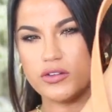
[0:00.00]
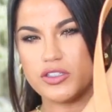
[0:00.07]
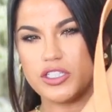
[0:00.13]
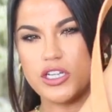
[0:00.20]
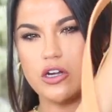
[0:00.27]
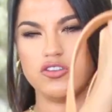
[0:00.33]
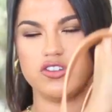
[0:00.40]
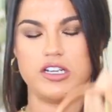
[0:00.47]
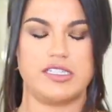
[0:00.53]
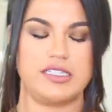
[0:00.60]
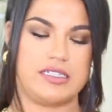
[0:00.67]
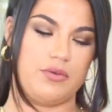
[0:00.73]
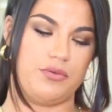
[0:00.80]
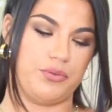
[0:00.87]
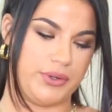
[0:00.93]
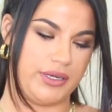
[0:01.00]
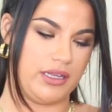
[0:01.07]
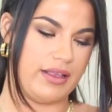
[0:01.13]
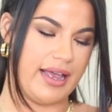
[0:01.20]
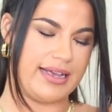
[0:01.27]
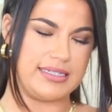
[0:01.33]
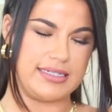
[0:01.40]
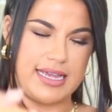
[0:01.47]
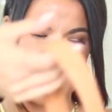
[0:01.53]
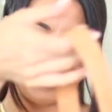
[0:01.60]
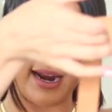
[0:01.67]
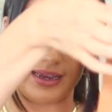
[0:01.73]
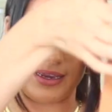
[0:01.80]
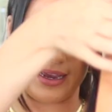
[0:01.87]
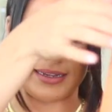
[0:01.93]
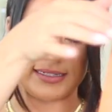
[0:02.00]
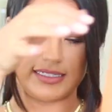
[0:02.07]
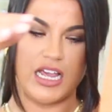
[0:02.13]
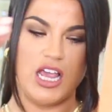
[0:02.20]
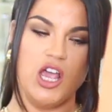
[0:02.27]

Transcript: So just realize that, I guess,